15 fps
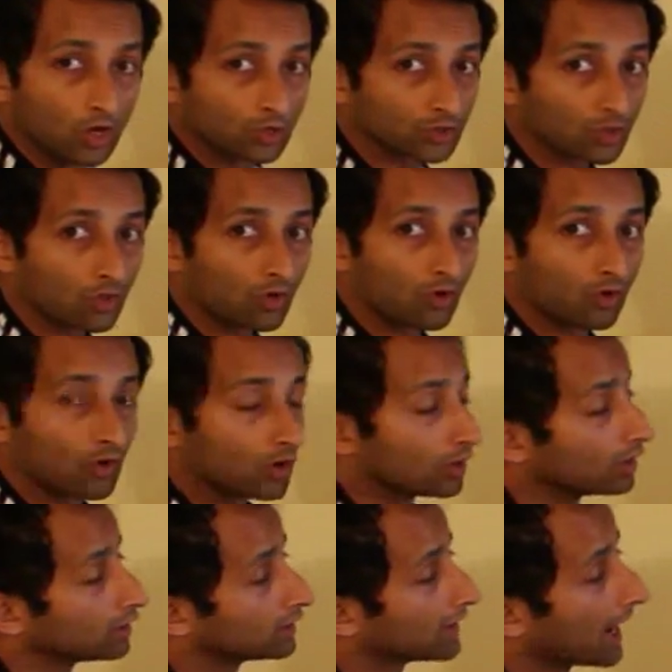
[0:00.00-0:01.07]
So
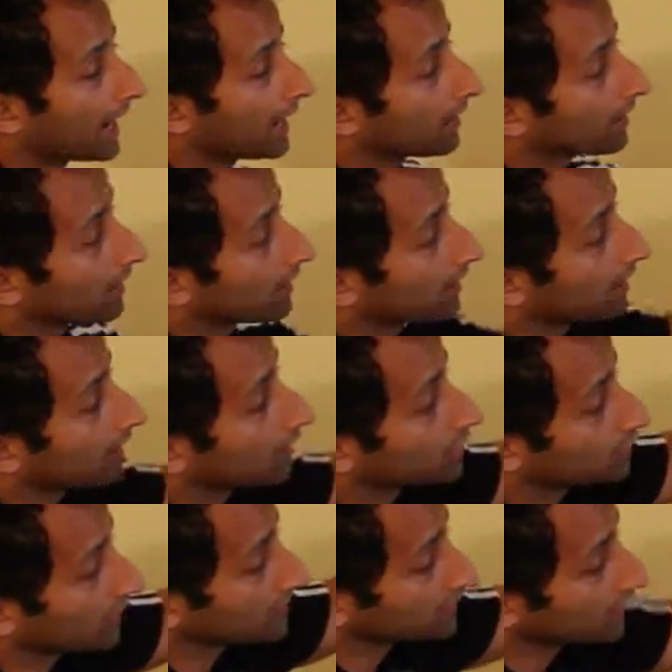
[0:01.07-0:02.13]
that
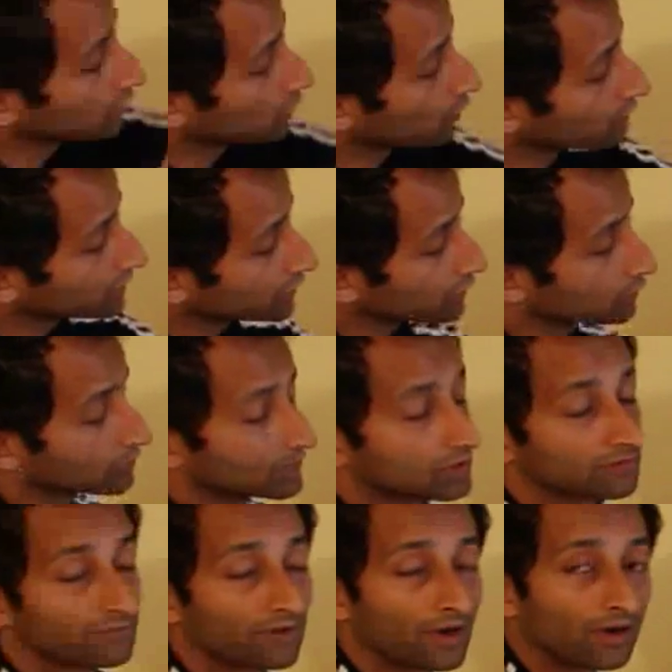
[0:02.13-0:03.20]
addressing those issues
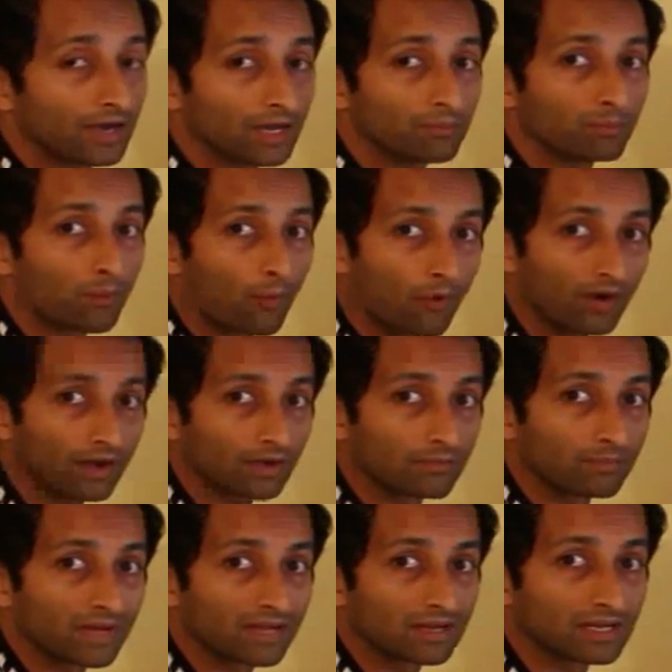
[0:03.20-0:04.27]
is very
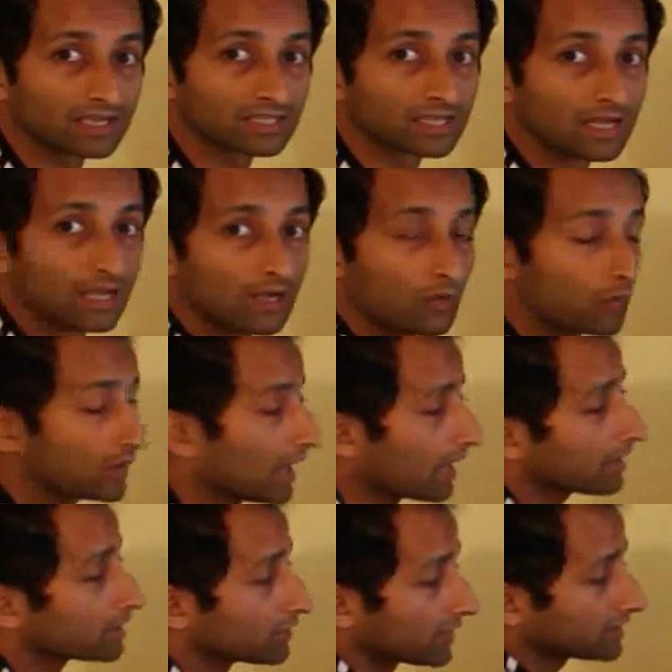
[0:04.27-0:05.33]
important, because
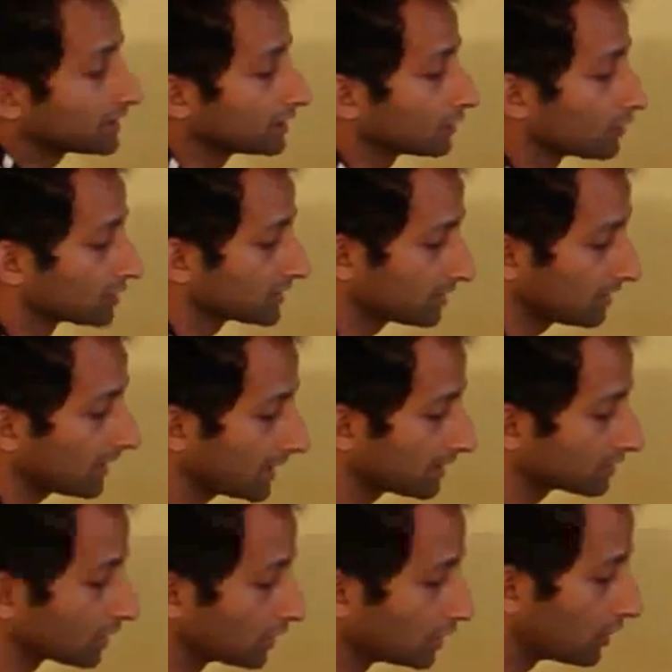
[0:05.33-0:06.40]
without addressing those
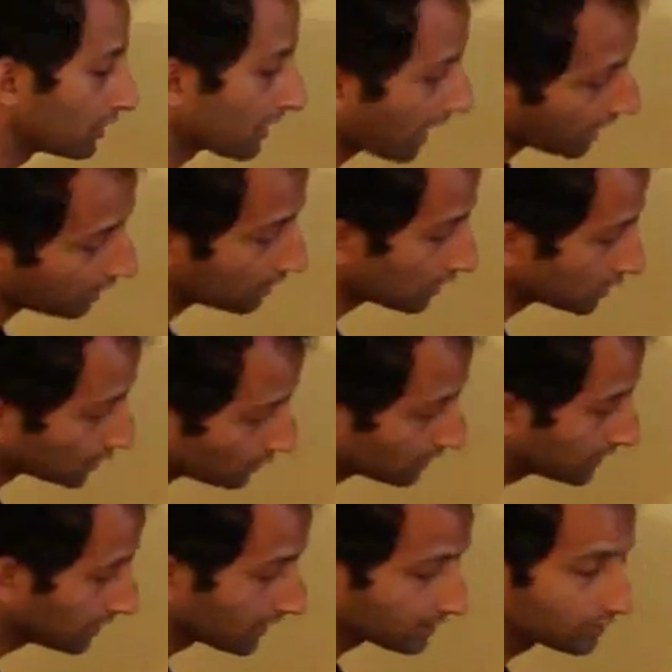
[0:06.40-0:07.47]
things, you're not going to
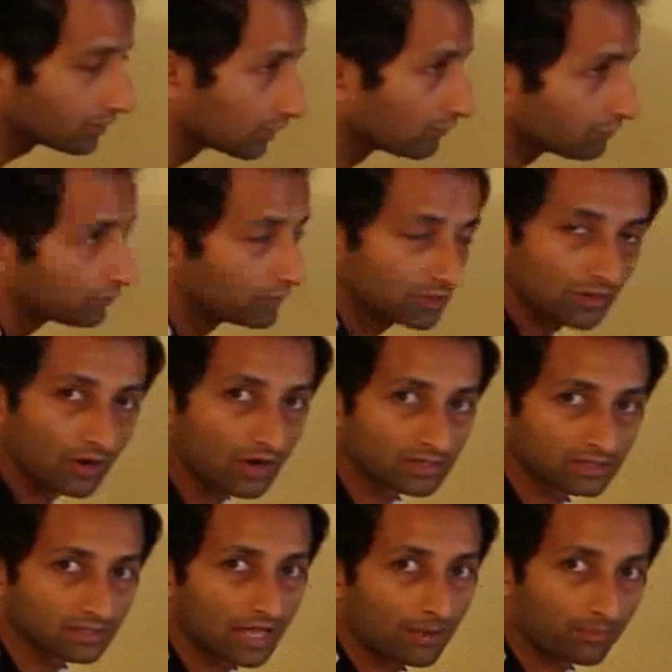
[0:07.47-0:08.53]
totally get to the root
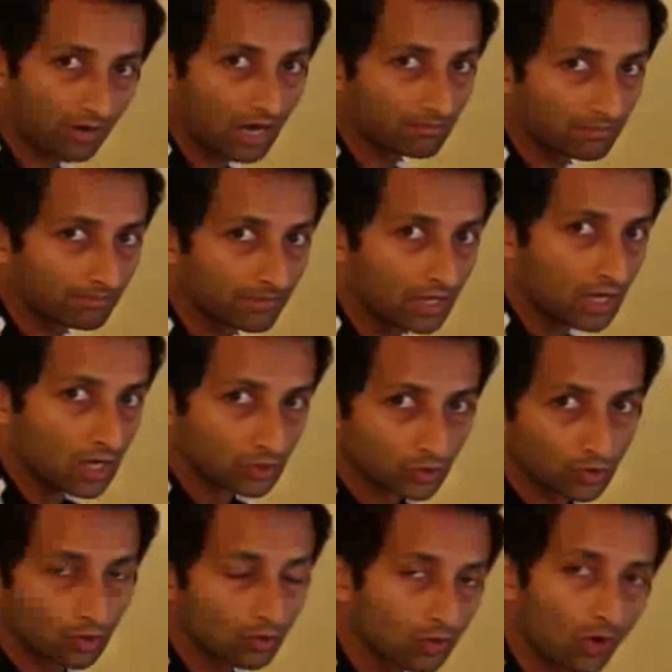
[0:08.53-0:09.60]
cause of that problem.
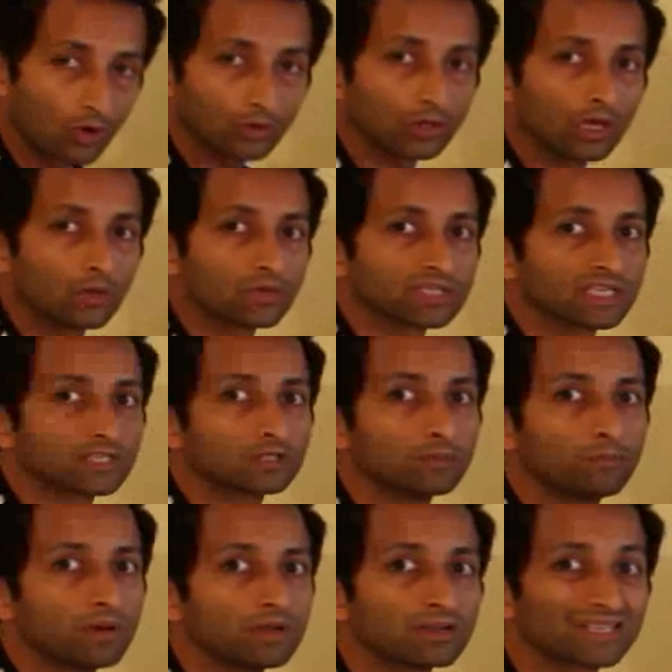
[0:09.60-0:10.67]
So your goal always is to
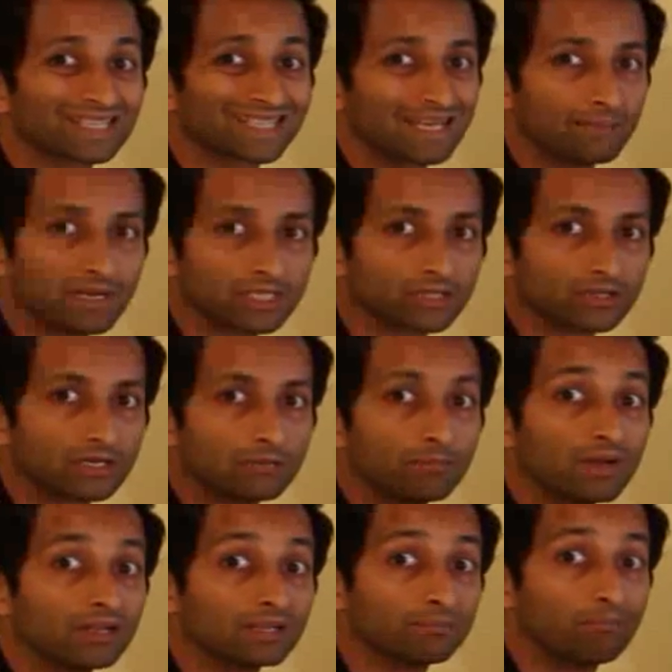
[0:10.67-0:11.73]
build symmetry,
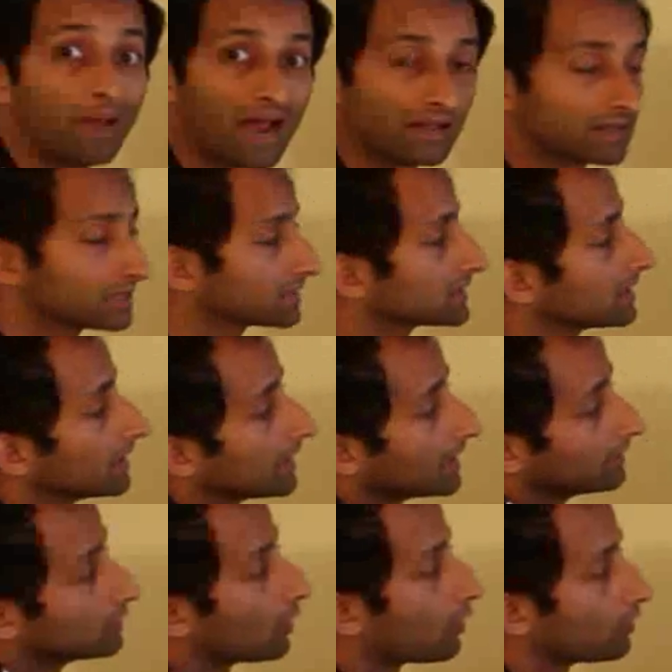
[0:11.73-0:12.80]
build balance
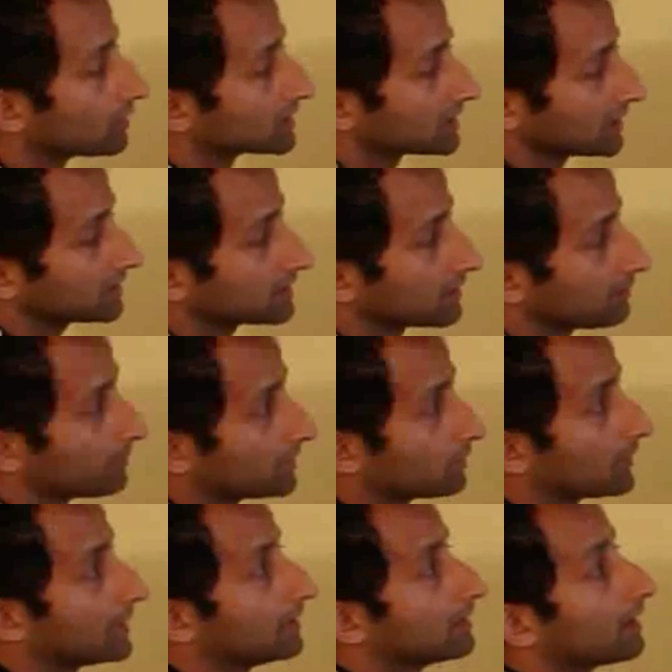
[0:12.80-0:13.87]
in the whole system
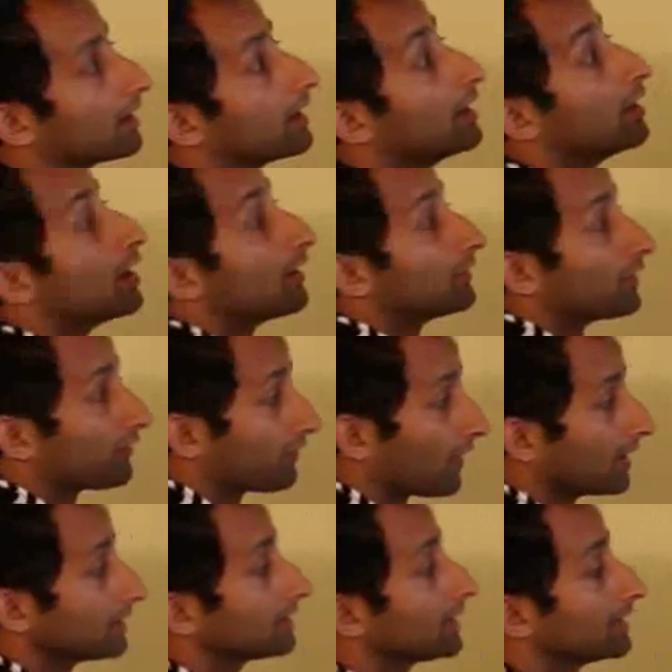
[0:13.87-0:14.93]
between the
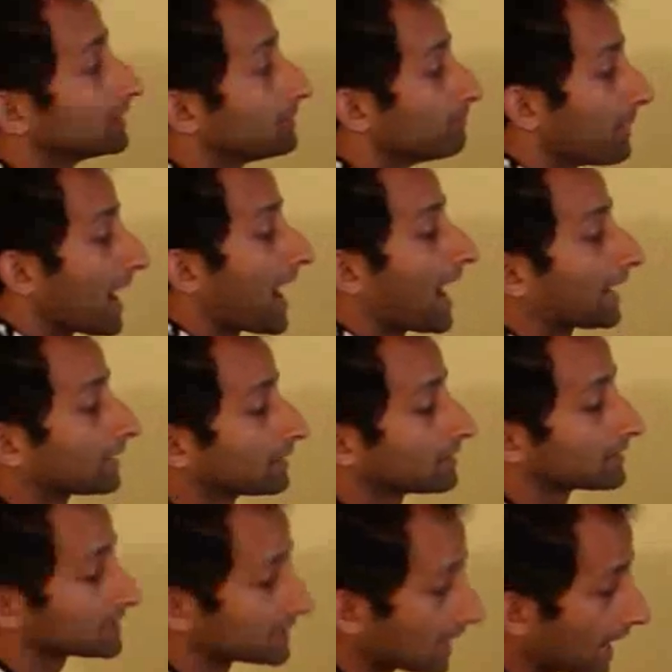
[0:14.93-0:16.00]
front and the back, and
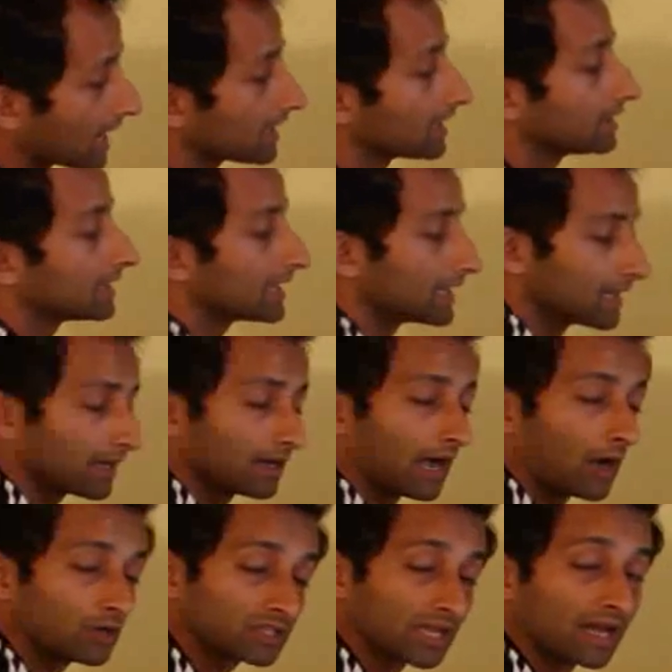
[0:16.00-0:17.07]
the side and the
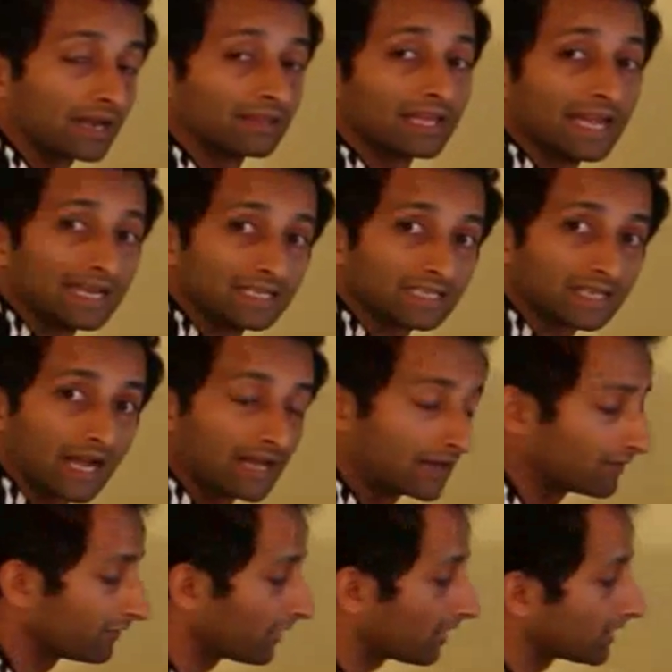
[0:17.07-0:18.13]
outside and the inside,
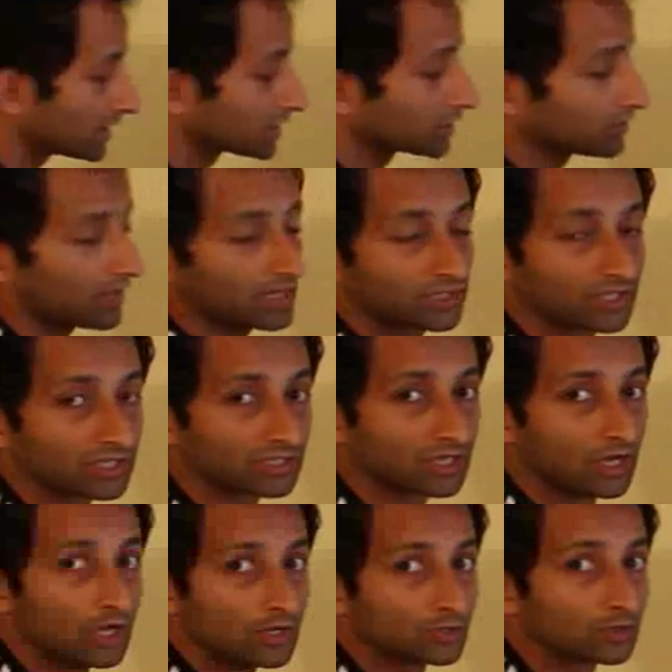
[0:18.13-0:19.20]
and various structures.
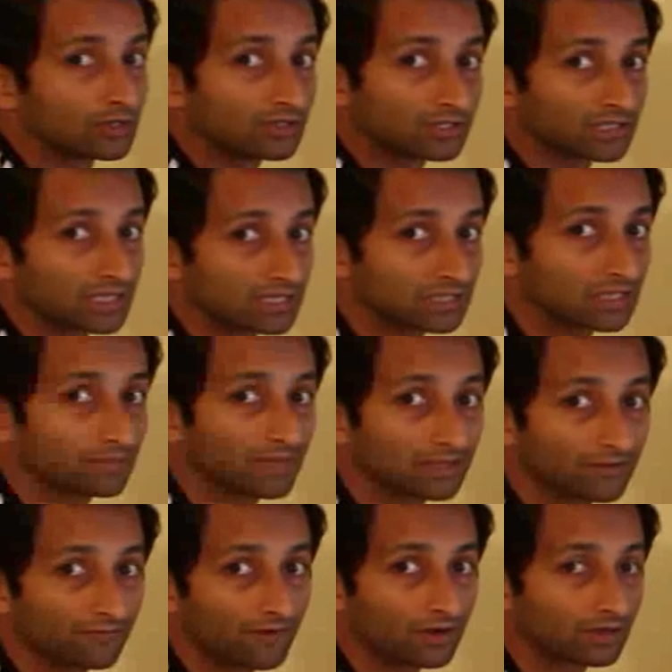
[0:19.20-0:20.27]
So the system
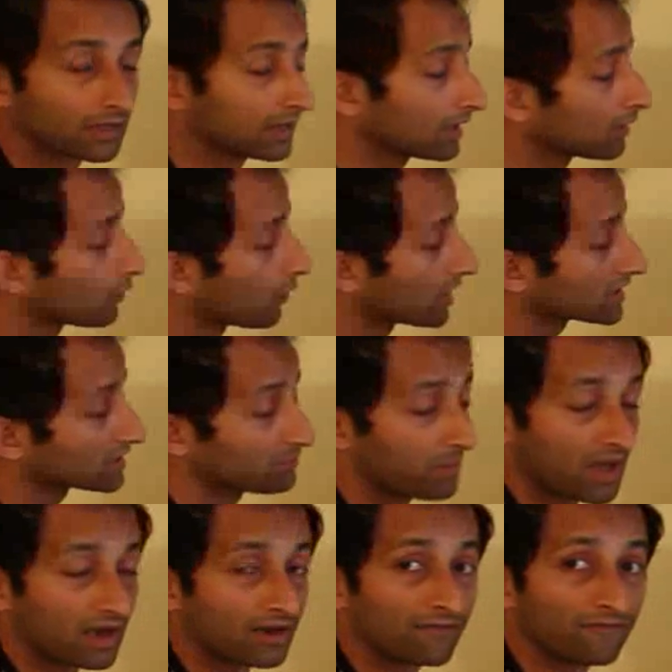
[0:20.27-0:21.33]
and it works
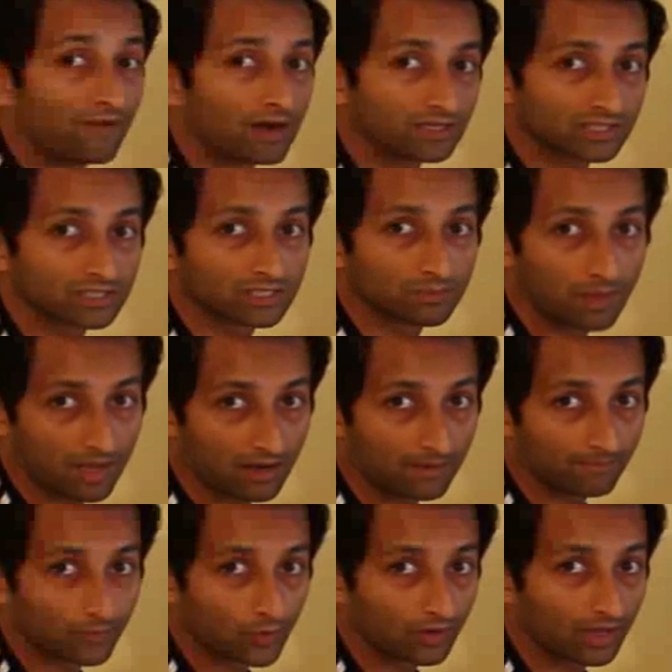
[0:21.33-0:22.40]
better, it functions
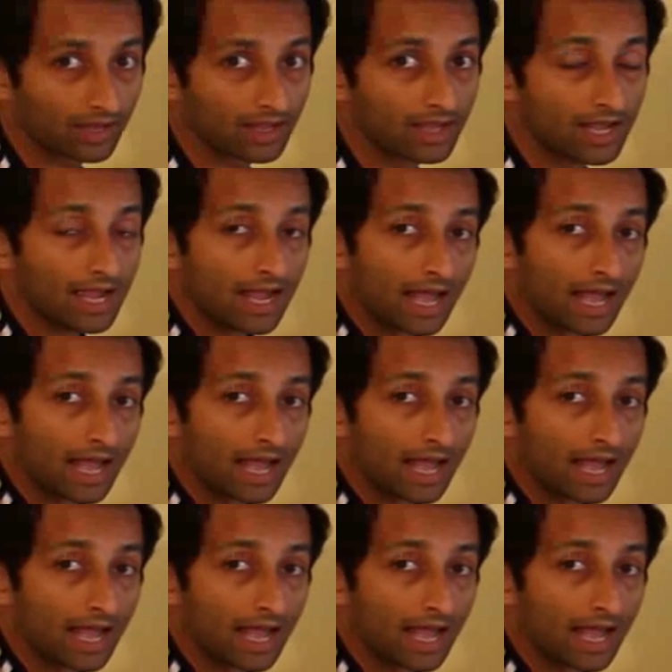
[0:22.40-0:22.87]
better, okay?